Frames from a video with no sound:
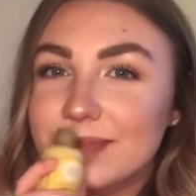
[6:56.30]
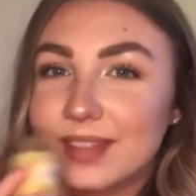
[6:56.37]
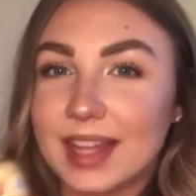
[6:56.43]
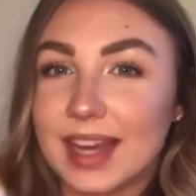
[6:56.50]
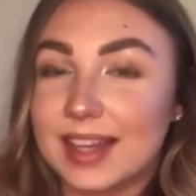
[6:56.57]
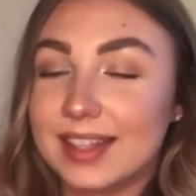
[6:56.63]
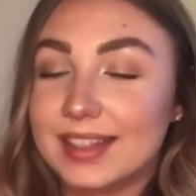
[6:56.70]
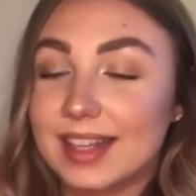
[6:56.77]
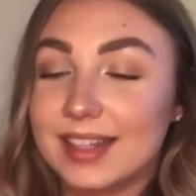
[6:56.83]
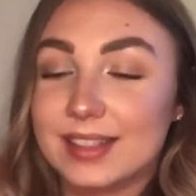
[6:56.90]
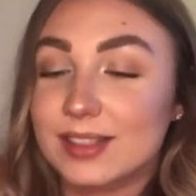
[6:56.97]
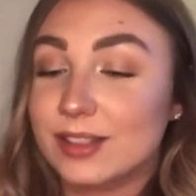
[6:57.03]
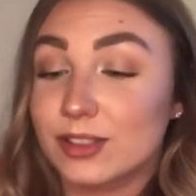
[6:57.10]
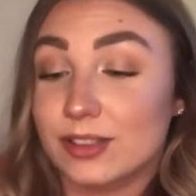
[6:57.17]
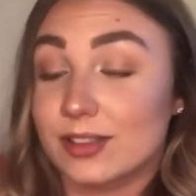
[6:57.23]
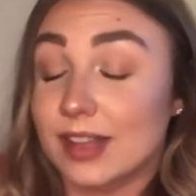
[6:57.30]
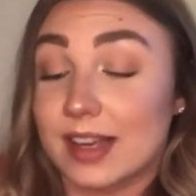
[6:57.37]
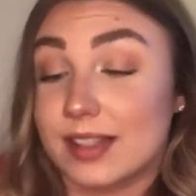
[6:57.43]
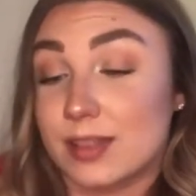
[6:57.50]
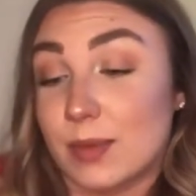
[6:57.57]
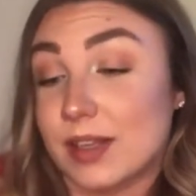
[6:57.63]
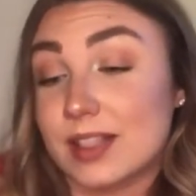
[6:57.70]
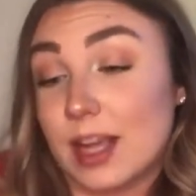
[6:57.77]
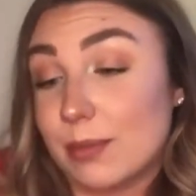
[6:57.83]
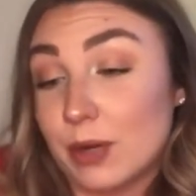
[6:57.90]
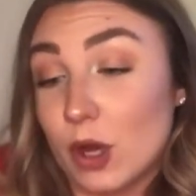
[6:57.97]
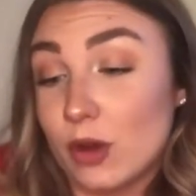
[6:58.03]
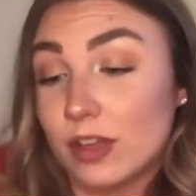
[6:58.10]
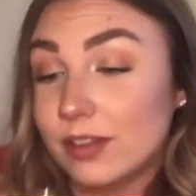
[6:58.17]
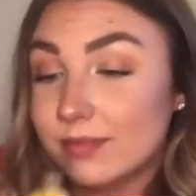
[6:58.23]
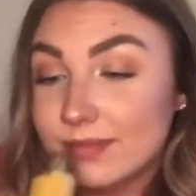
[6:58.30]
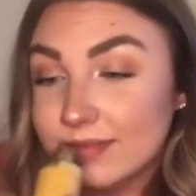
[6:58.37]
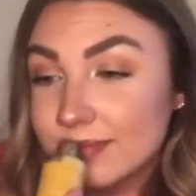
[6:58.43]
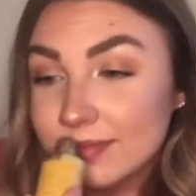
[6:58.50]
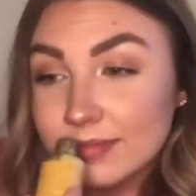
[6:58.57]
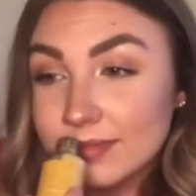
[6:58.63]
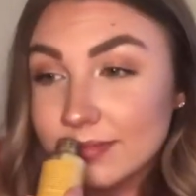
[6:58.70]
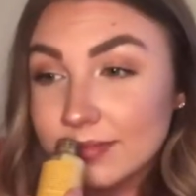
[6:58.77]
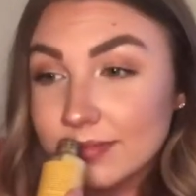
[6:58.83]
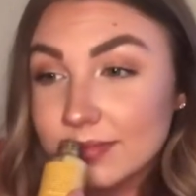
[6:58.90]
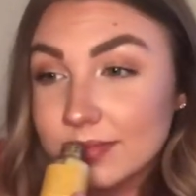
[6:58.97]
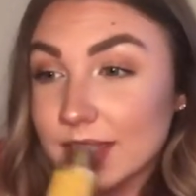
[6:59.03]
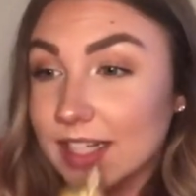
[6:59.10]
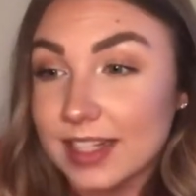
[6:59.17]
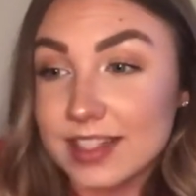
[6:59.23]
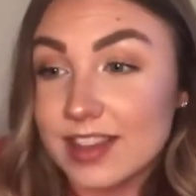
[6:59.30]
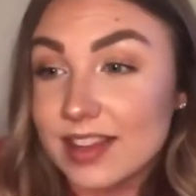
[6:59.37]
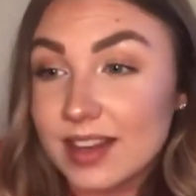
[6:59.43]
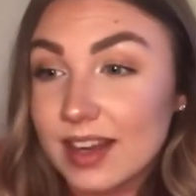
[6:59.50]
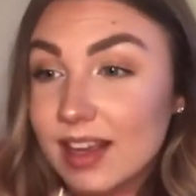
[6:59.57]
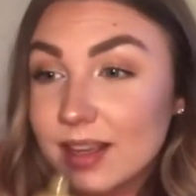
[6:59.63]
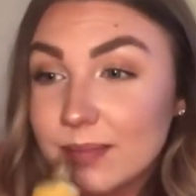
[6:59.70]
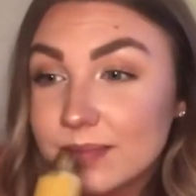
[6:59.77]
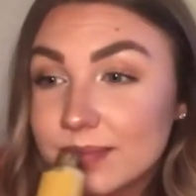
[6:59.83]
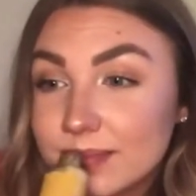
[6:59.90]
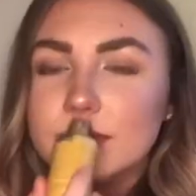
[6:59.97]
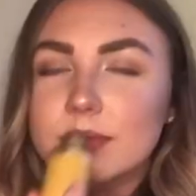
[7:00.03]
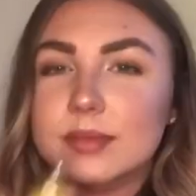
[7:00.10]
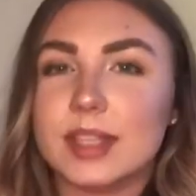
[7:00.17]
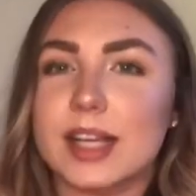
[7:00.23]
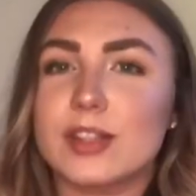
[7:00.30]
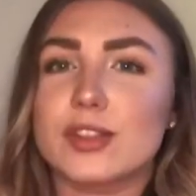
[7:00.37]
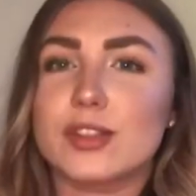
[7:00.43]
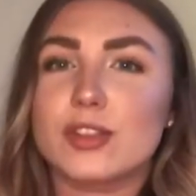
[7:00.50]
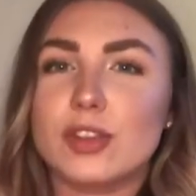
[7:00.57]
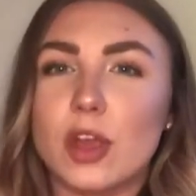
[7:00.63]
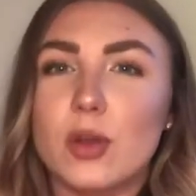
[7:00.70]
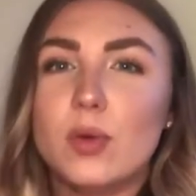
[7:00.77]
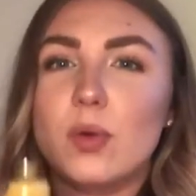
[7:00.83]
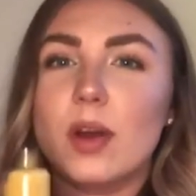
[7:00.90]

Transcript: that, that, that smells like banana. It is in the name. That's so